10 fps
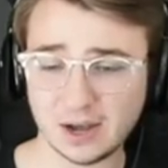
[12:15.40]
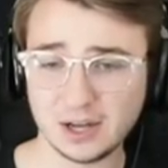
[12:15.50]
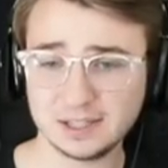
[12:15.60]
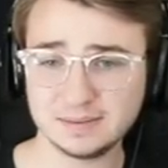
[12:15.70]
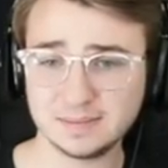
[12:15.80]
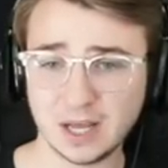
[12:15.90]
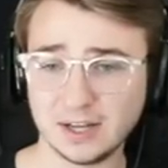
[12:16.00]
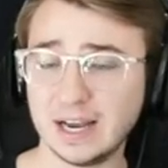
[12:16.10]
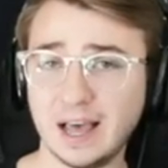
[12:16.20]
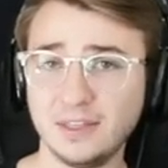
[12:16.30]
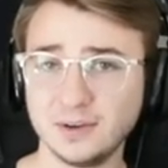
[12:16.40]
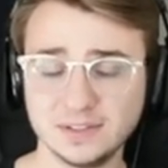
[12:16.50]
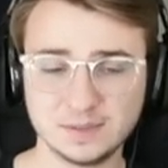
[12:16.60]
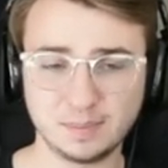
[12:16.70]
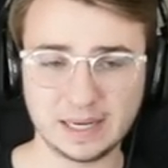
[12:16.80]
on on
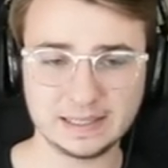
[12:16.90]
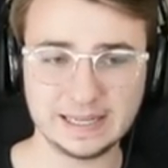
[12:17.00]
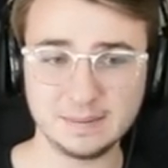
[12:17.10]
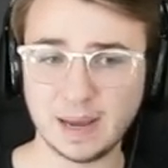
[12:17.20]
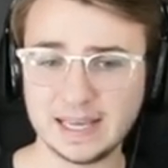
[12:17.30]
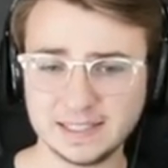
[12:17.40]
others, but in my